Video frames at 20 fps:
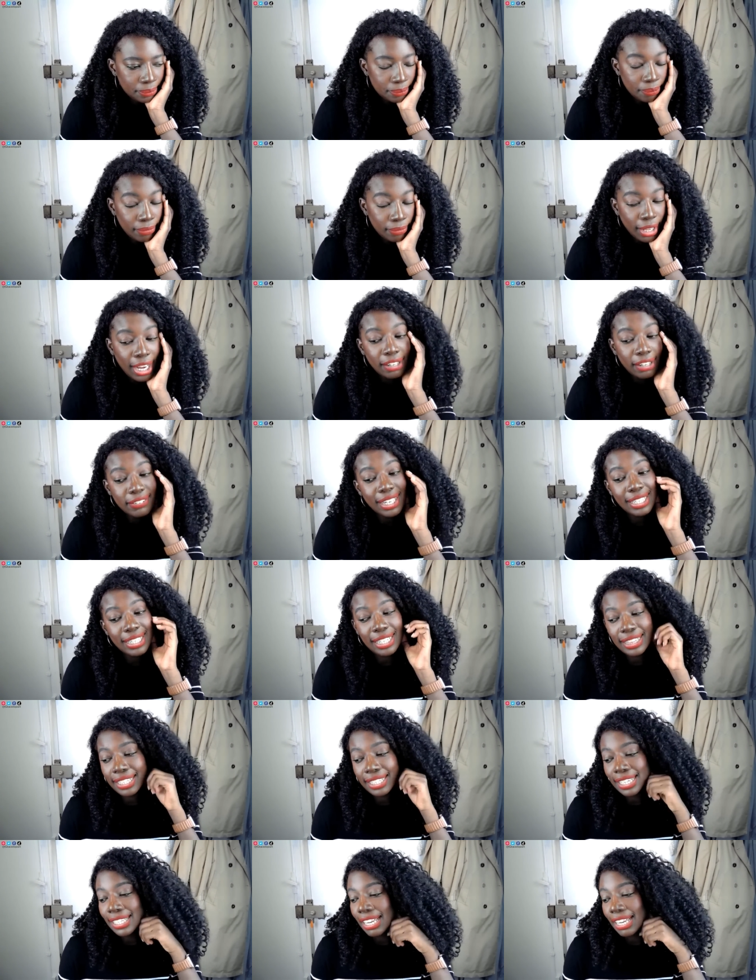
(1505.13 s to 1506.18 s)
I've got
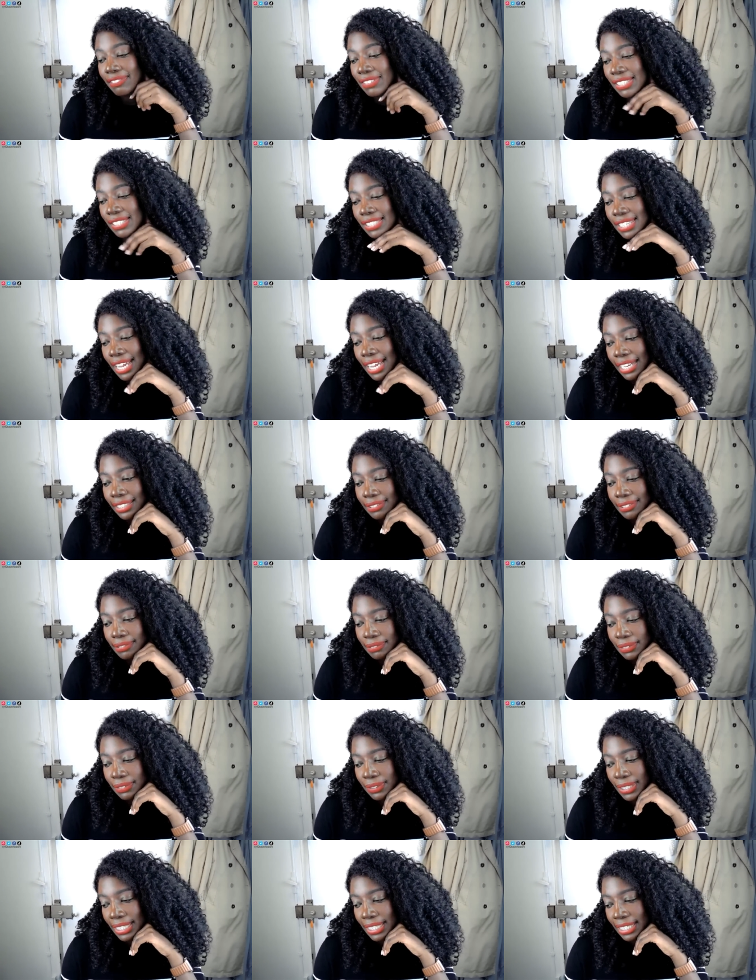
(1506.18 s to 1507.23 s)
nothing left to say, you
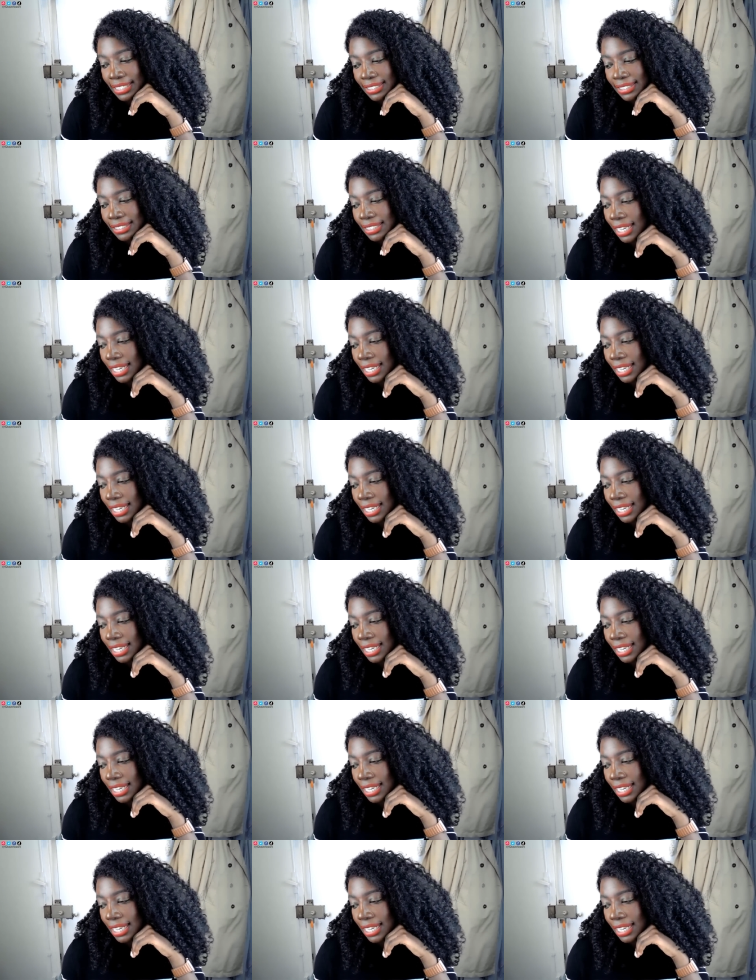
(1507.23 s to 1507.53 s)
guys.